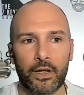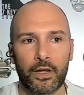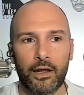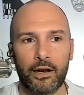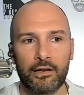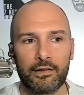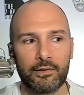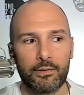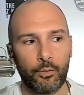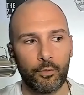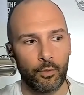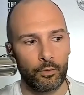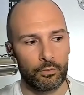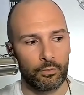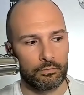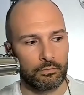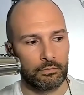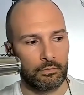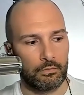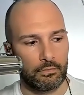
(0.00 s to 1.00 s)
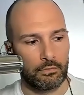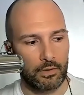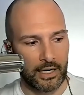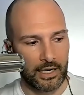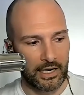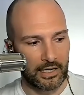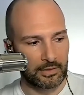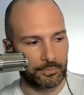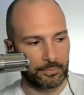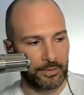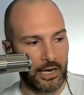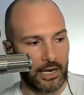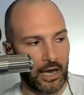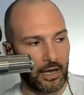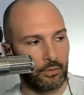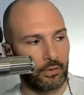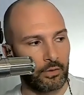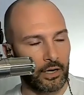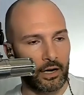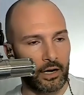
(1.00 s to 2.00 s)
And I said, well, I got the
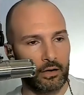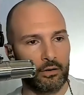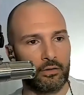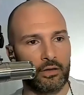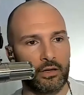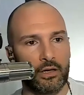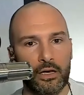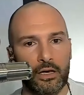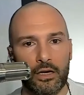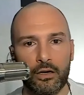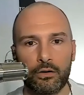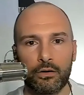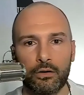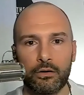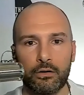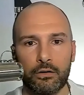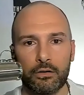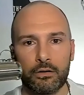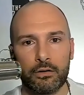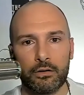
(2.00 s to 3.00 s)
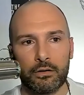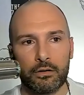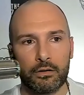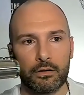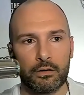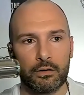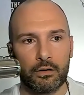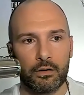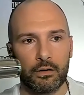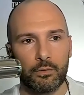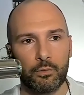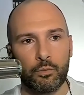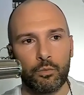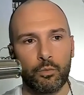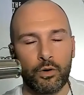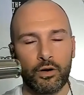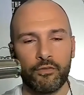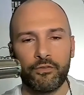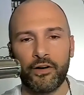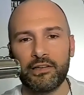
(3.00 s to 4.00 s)
piano, I got all the gear.
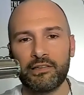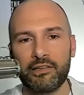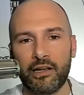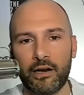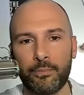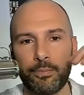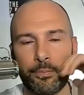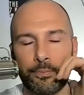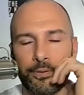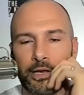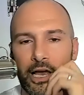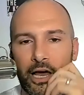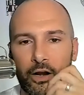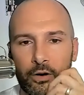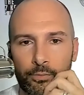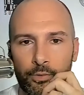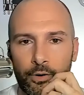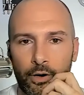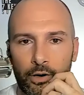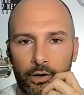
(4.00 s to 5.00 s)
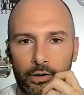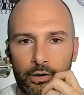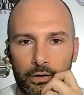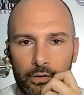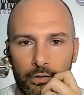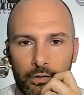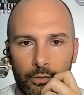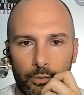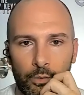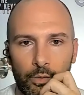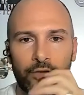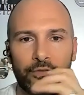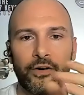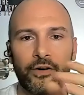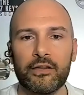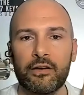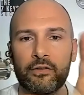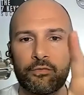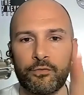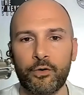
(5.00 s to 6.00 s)
What if I set up a piano bar? What if I
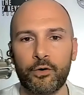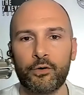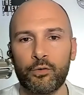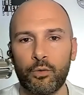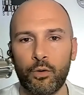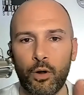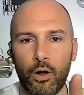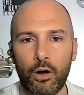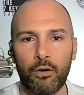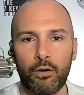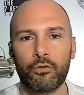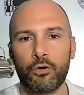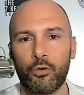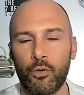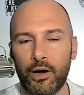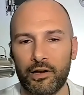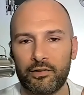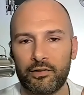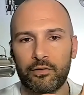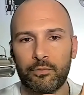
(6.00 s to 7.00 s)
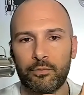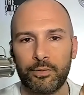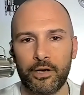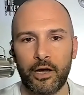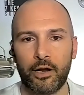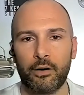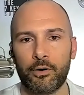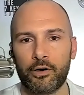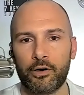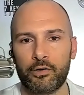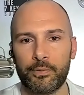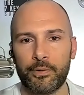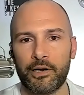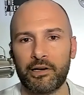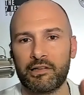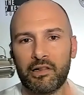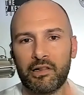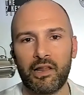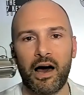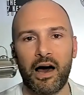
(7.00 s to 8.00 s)
did a virtual all request piano bar
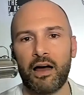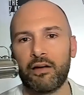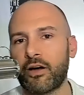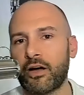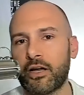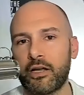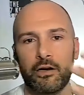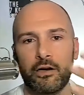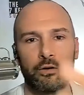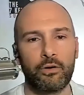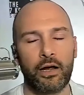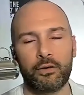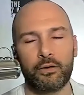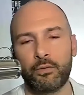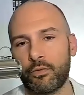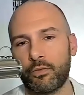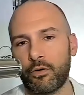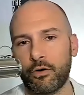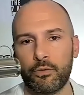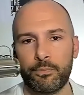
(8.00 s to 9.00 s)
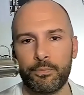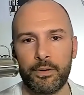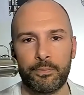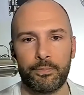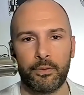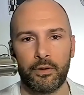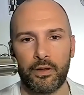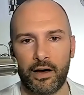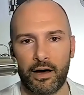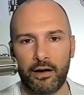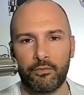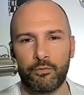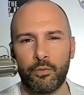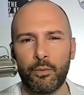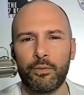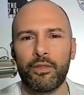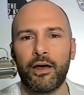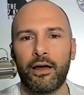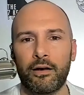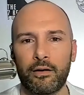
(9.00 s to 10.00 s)
experience live? I could interact with all your people live. What
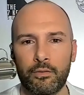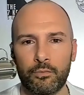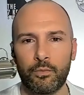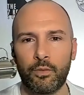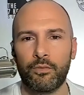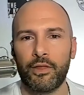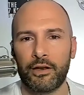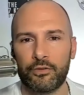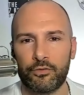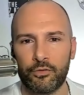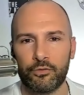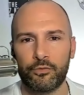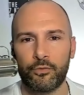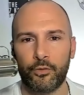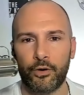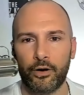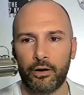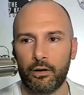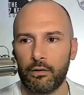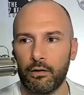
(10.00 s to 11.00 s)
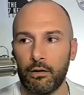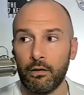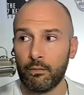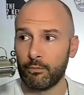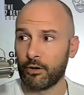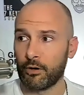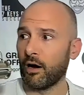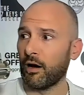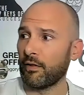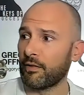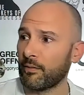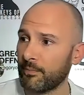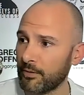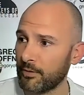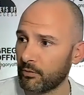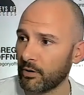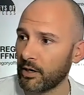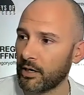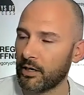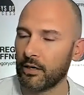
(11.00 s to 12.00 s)
would that what would that do for you? Oh my god, that'd be
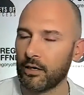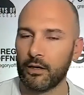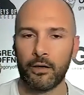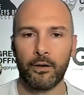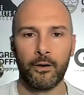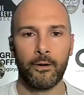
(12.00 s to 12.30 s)
great.